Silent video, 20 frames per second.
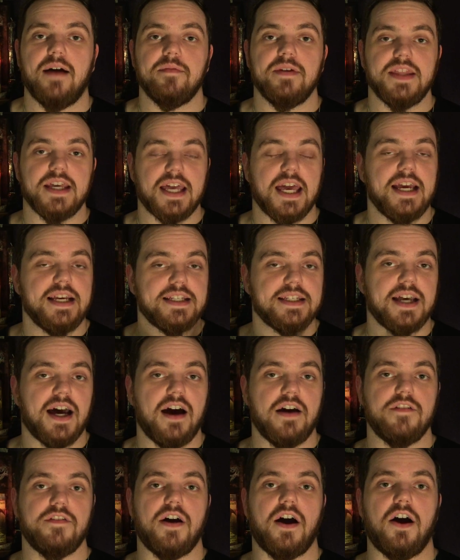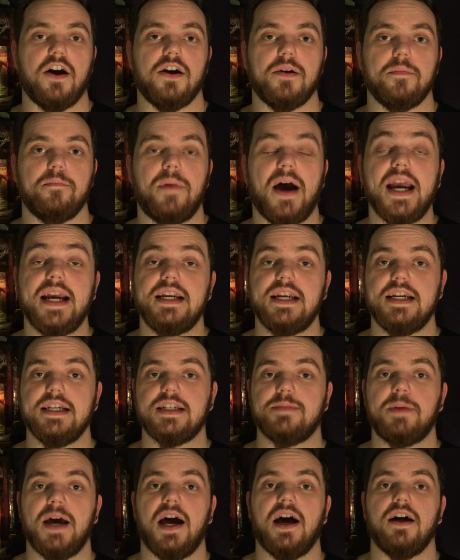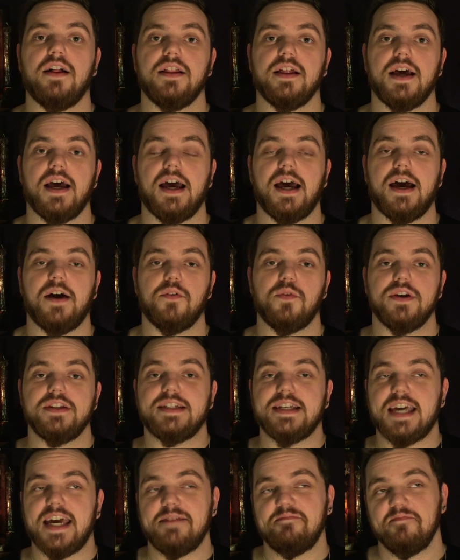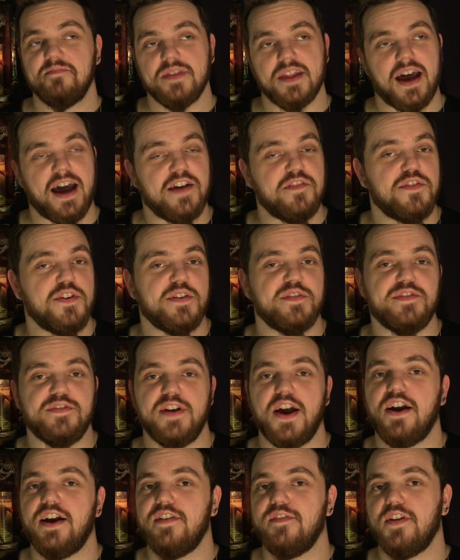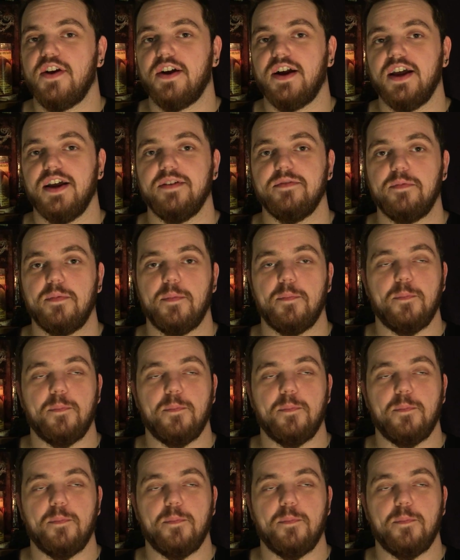In the case of our binding spell, once again, I feel very, very